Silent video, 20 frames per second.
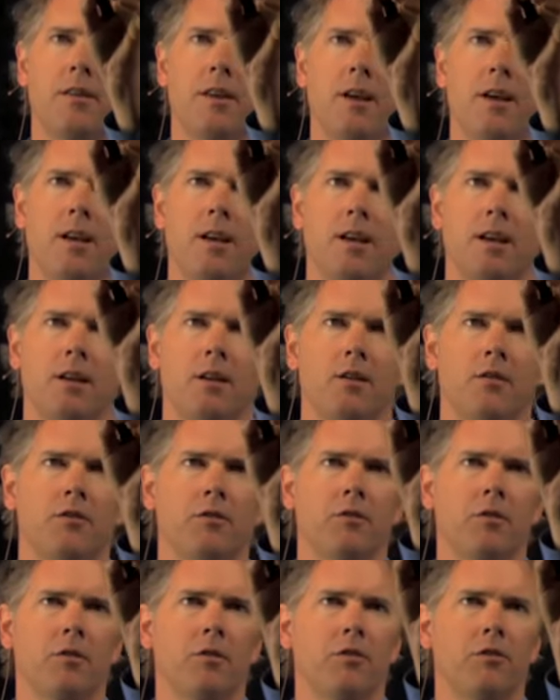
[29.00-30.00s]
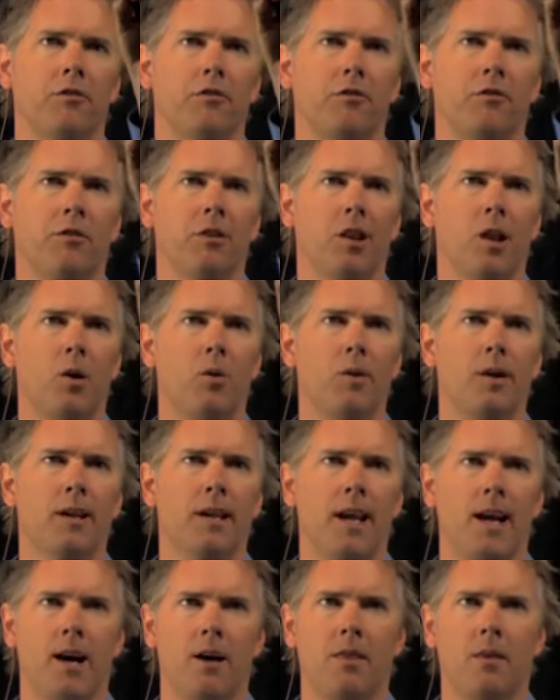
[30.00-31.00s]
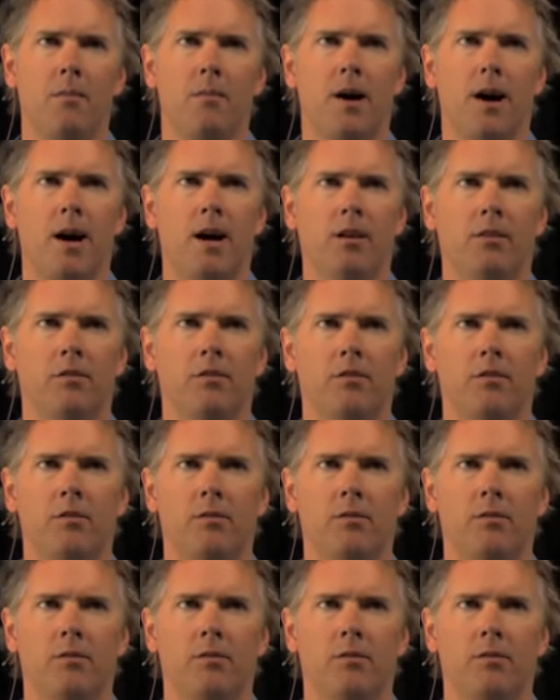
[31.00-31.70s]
that is slowing down the box.